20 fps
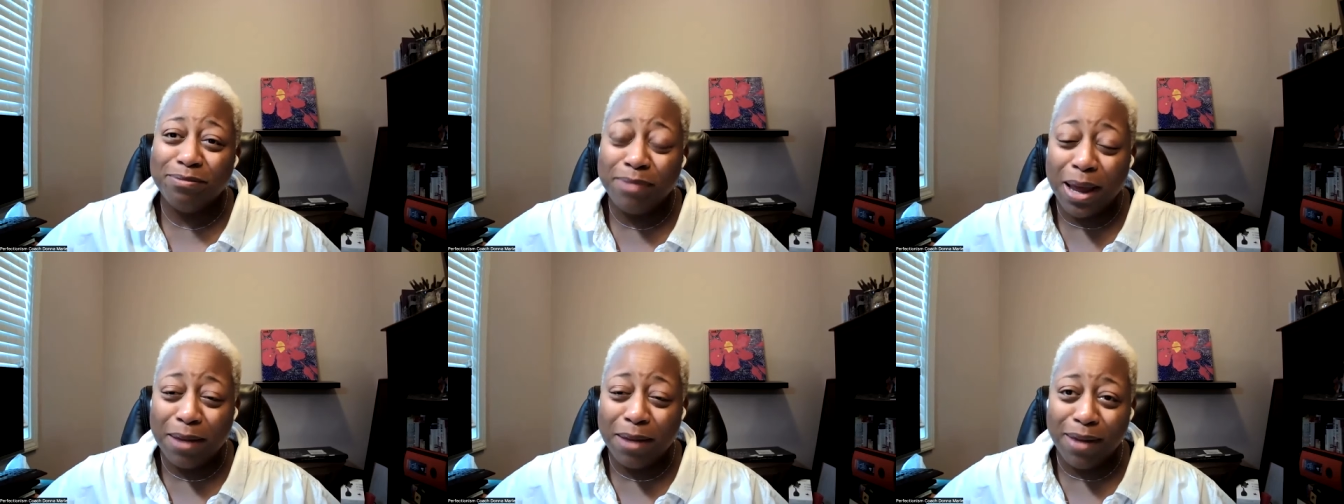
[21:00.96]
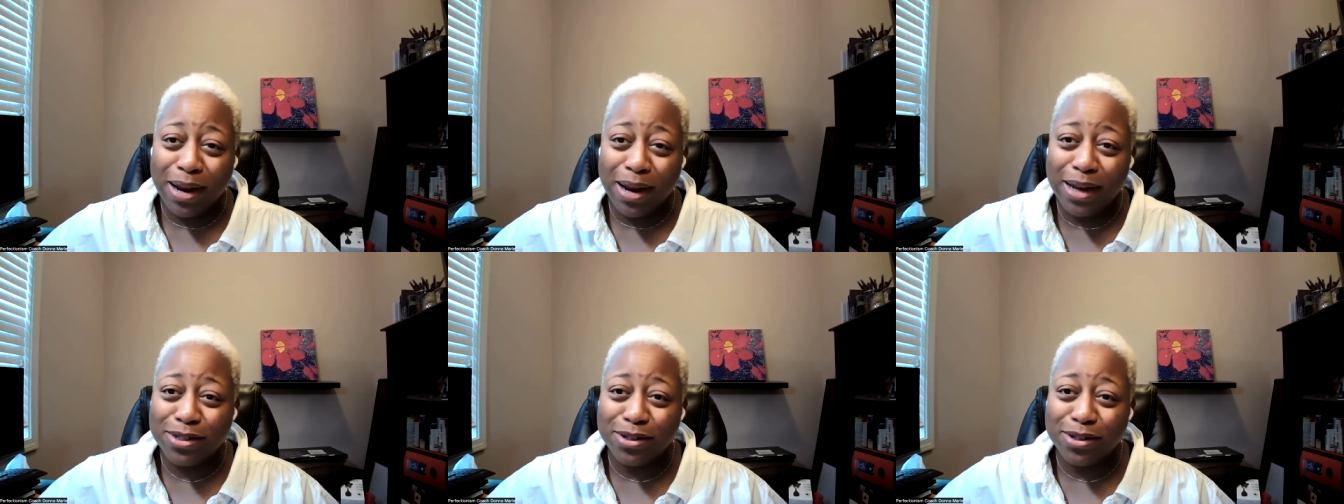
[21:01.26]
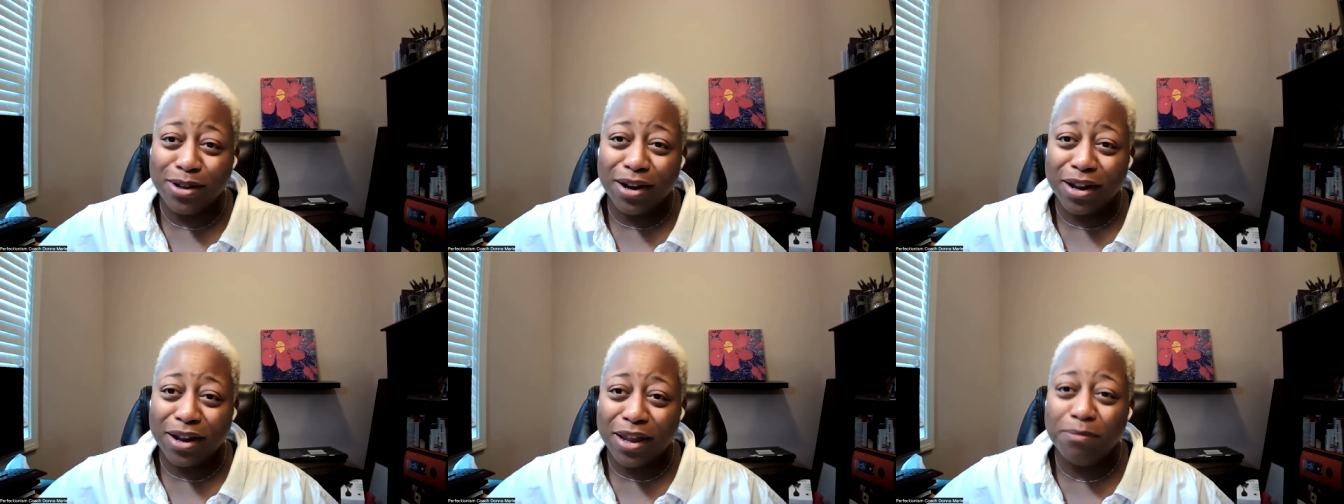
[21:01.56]
bedmates
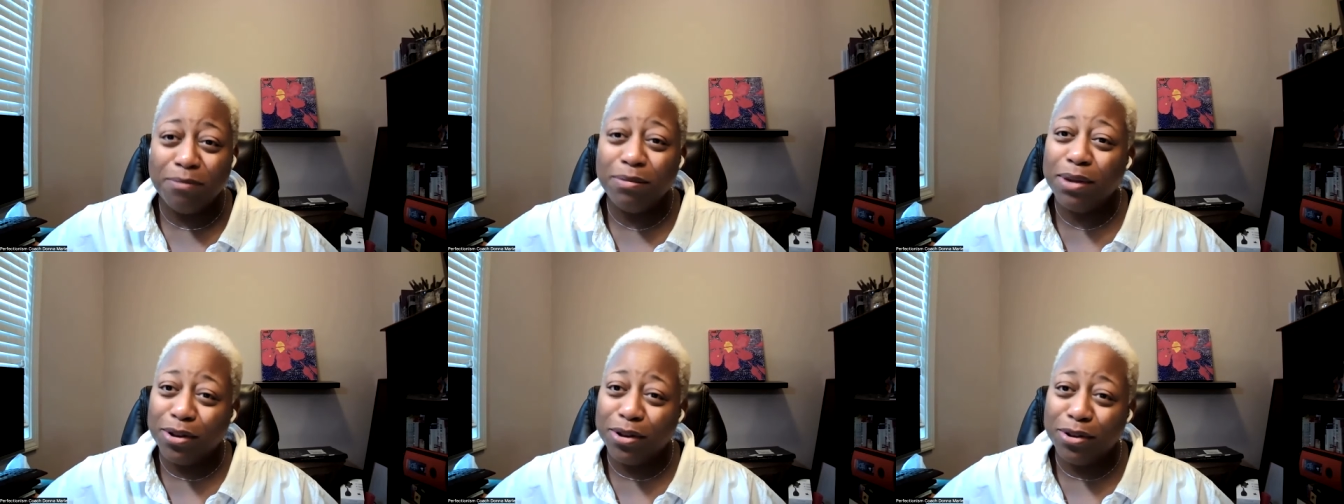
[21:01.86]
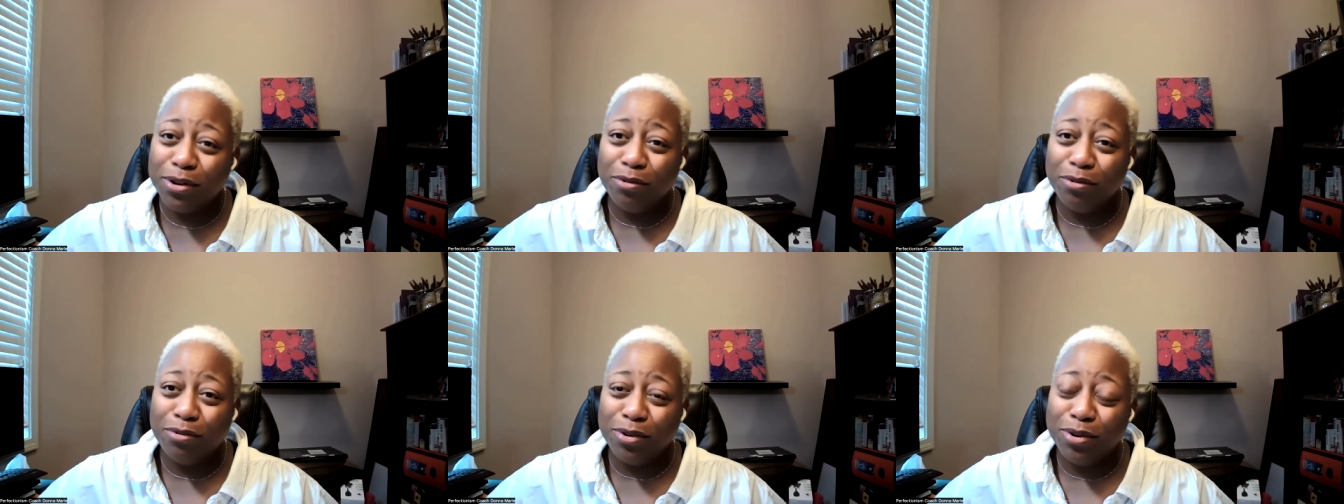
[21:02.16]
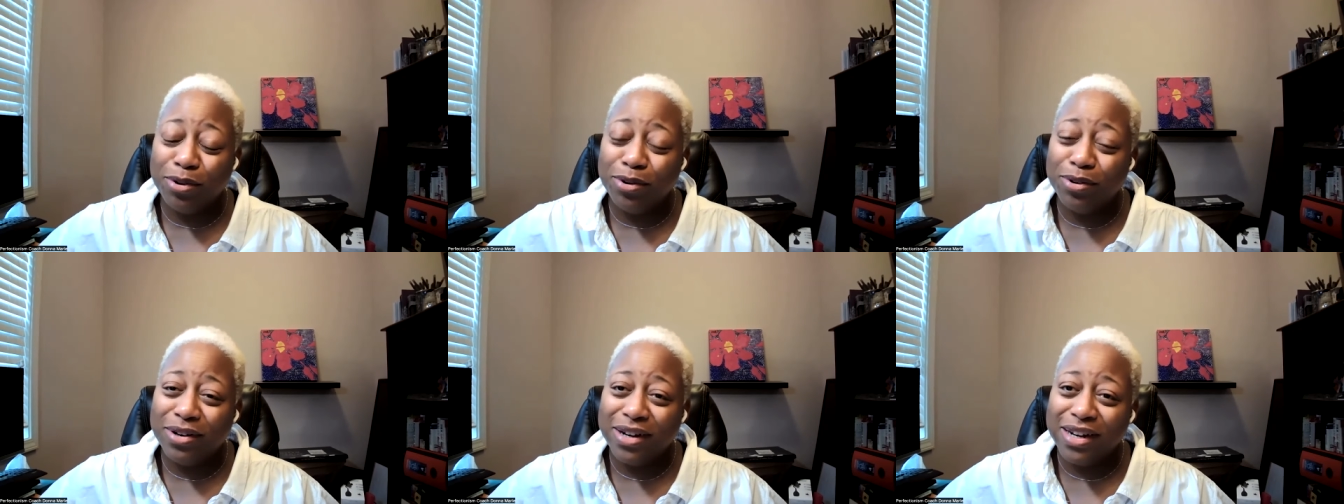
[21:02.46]
can be a little
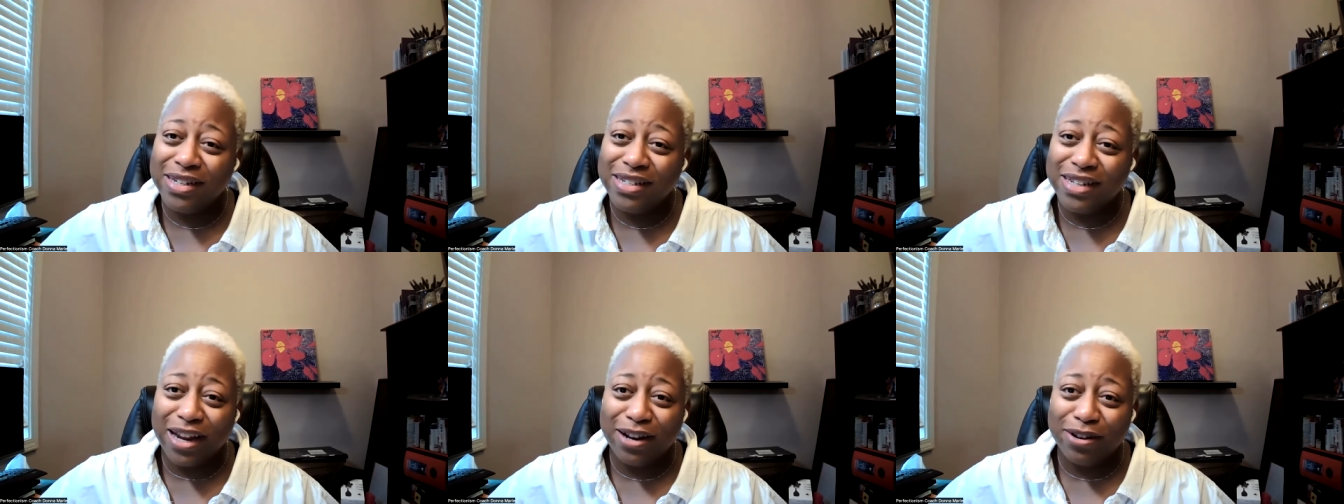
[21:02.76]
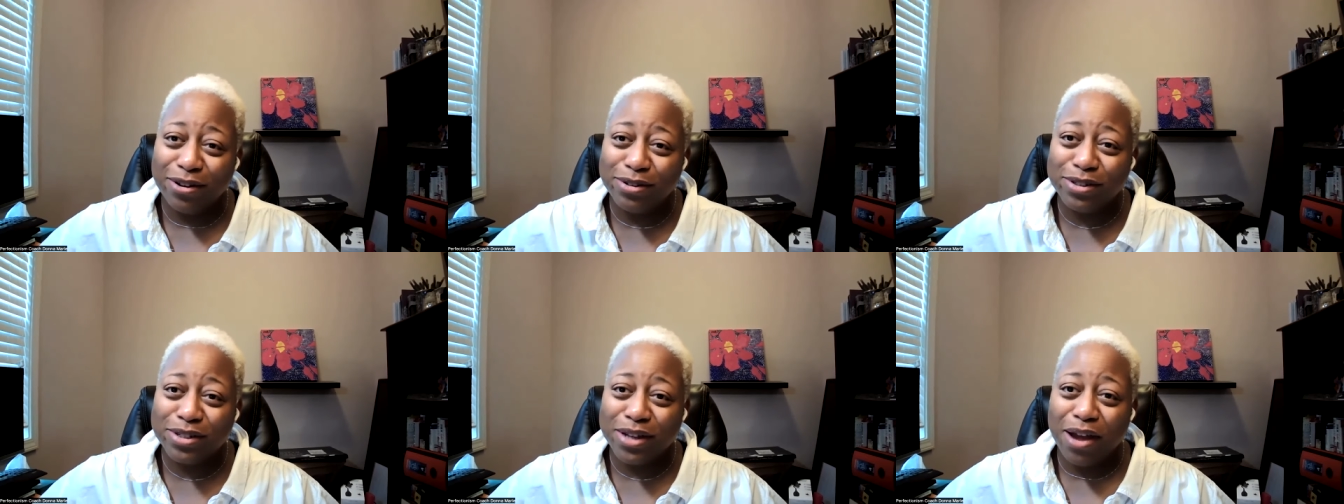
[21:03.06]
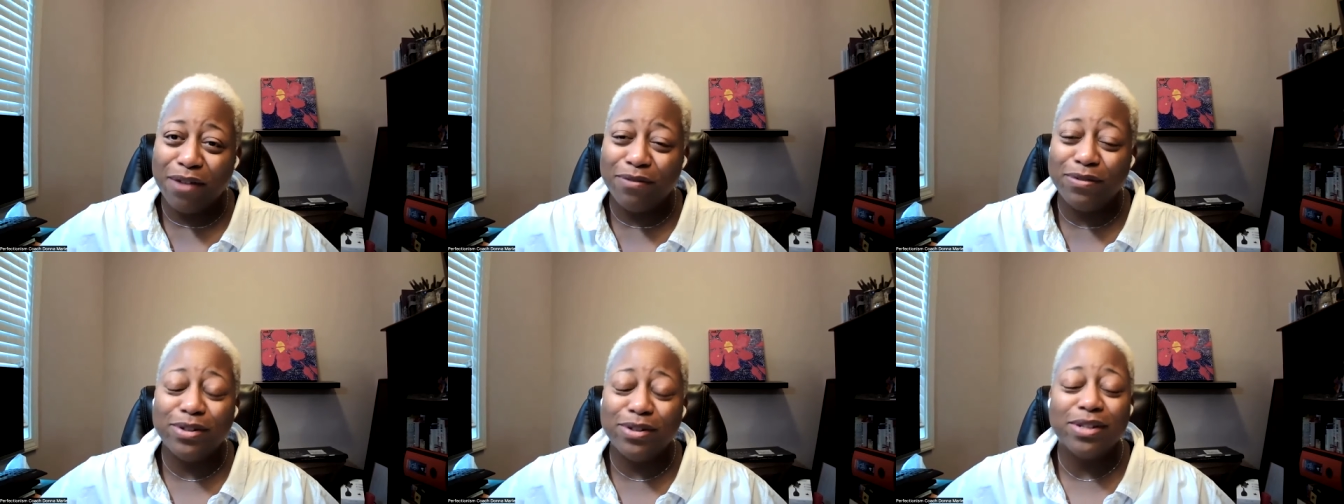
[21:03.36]
rude and take those
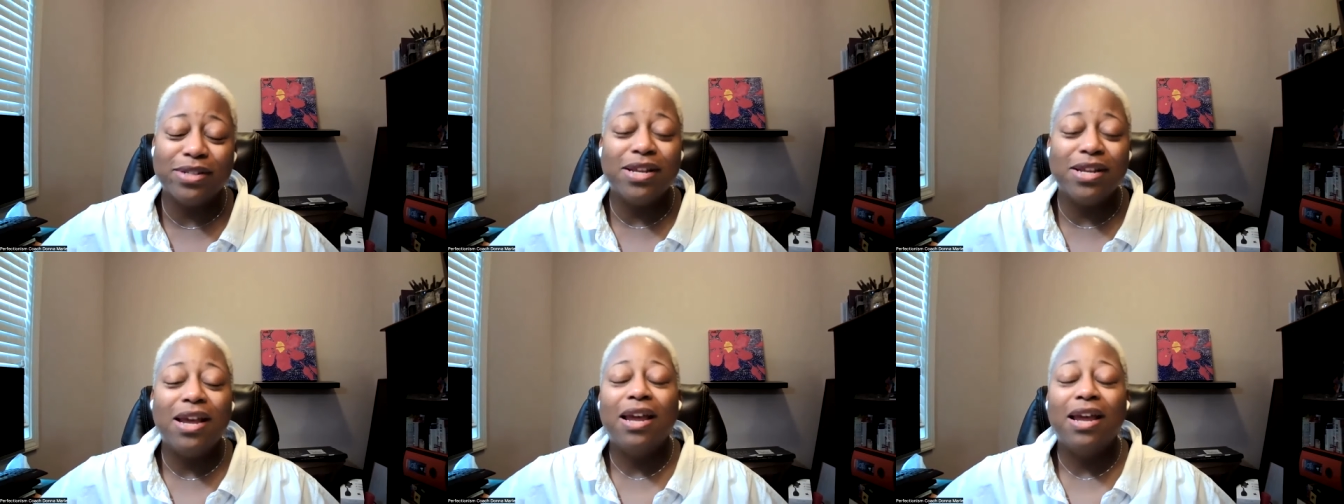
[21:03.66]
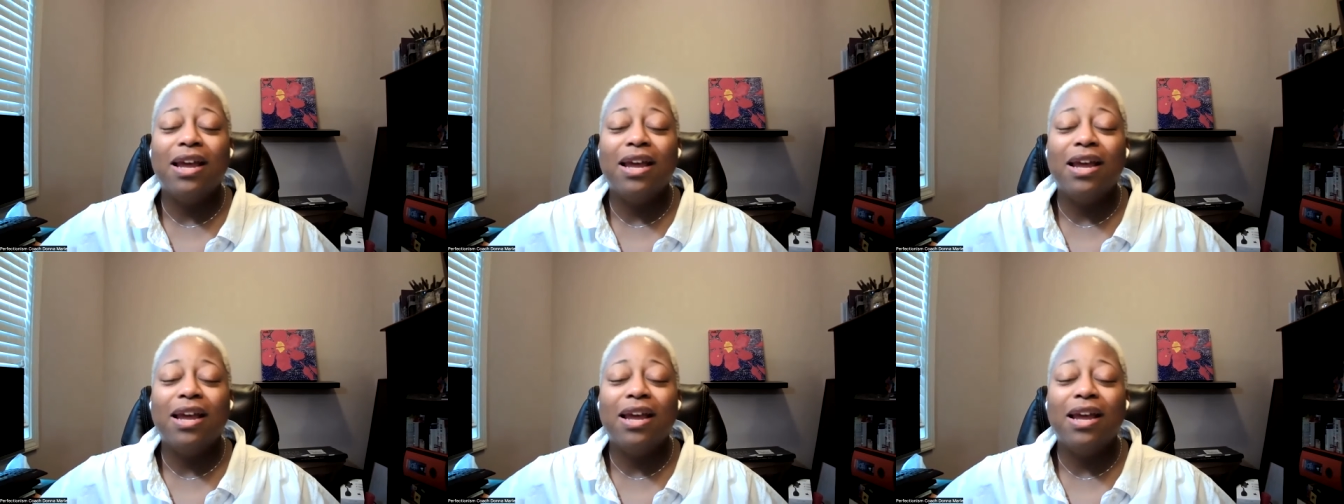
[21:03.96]
covers.